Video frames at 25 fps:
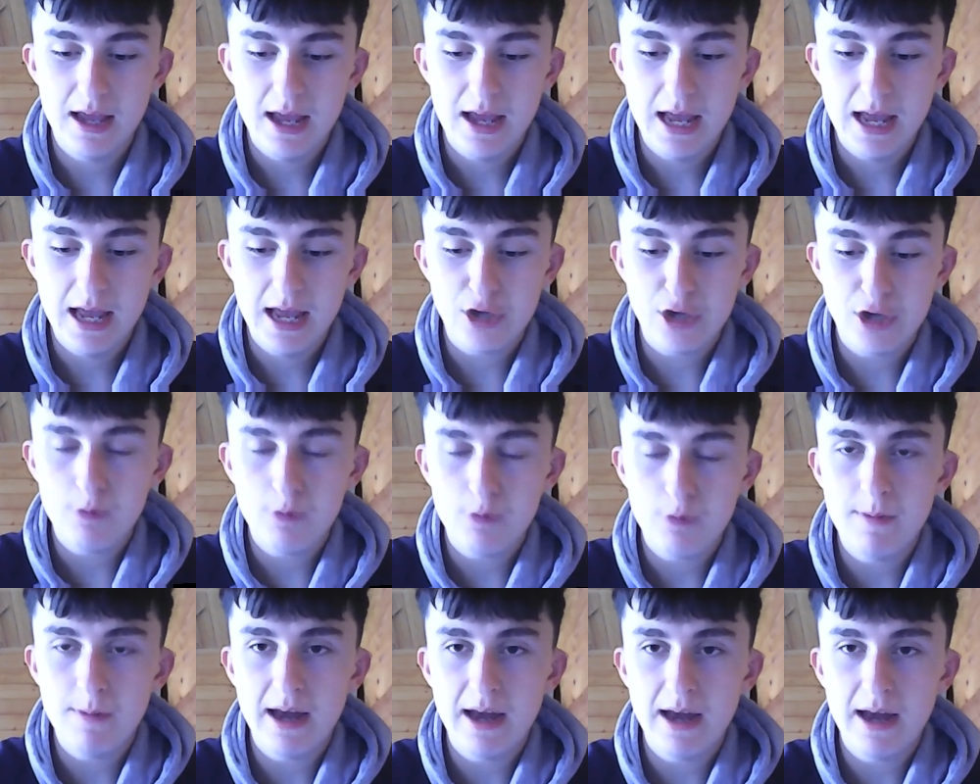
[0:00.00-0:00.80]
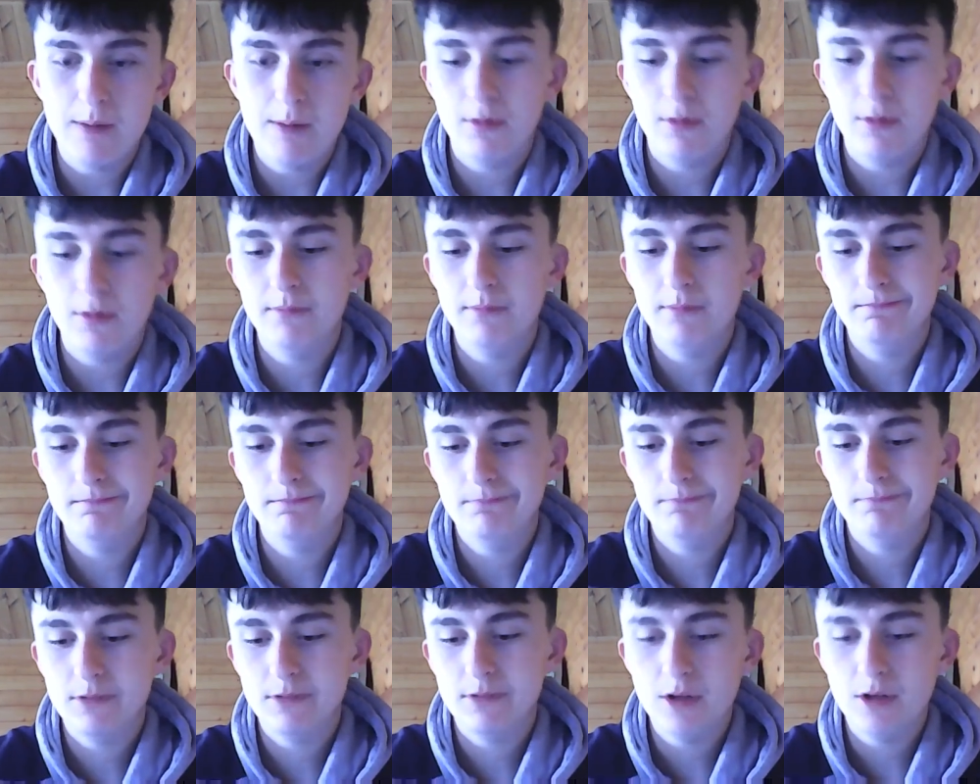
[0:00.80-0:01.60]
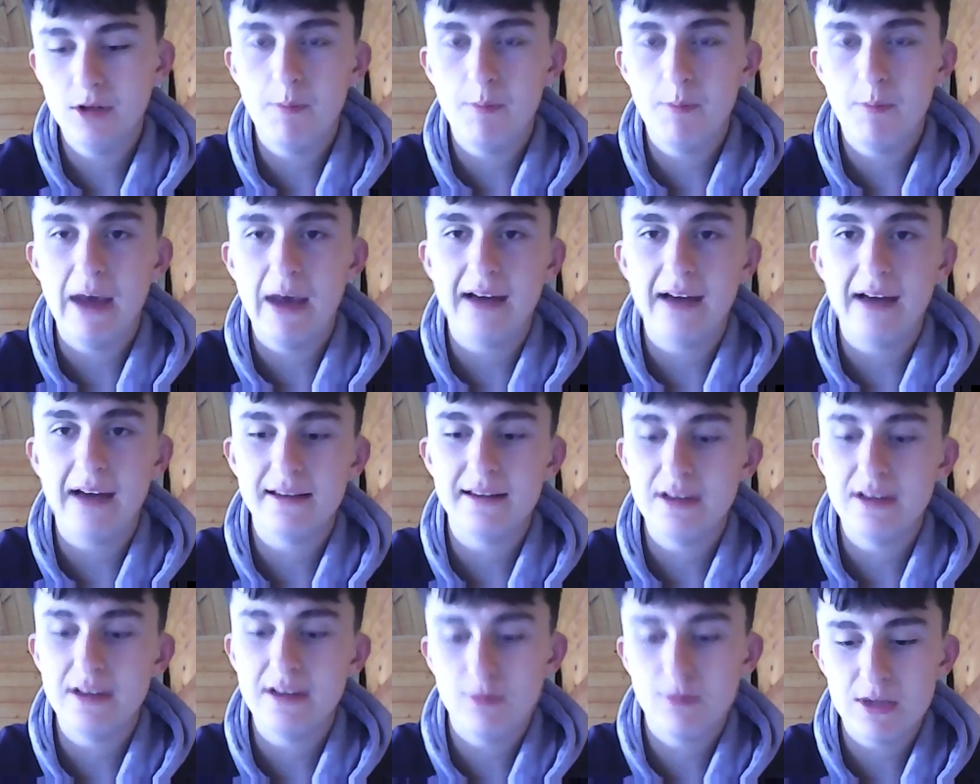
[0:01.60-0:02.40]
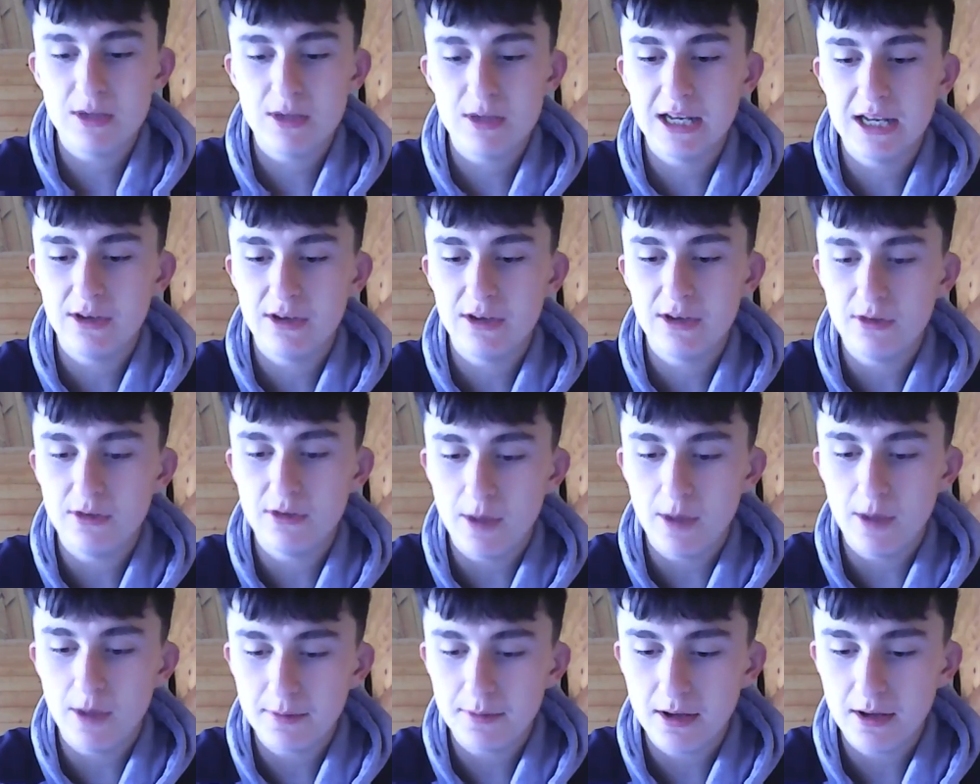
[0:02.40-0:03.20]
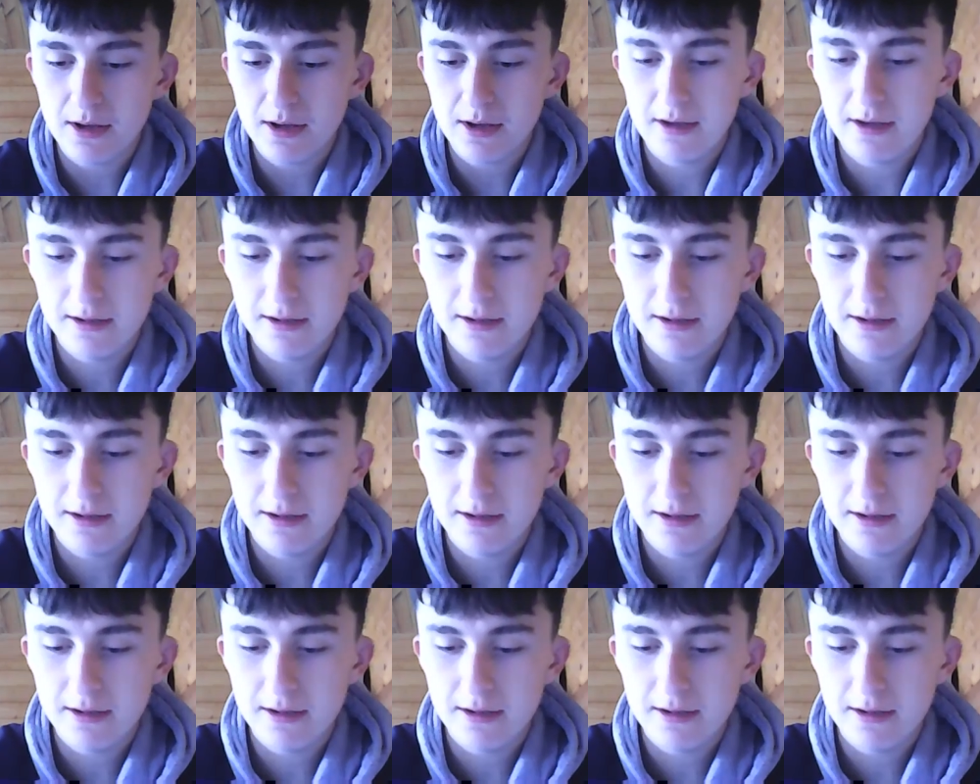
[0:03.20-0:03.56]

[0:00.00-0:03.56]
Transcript: it could be better, but it's not bad because in Switzerland they're a top side.